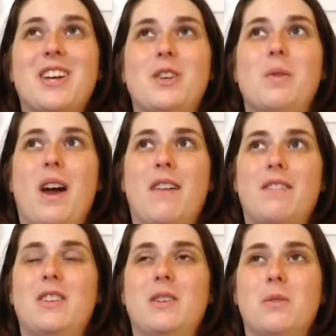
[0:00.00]
you have
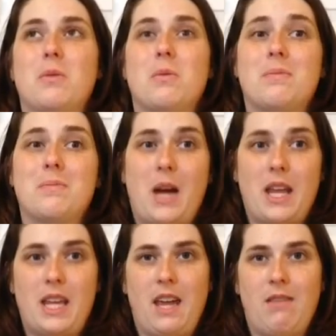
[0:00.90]
to buy
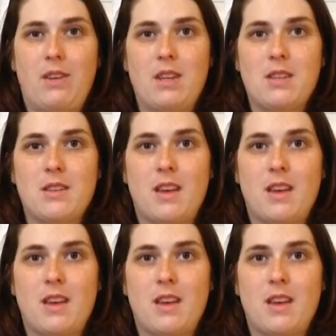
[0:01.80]
the canvas,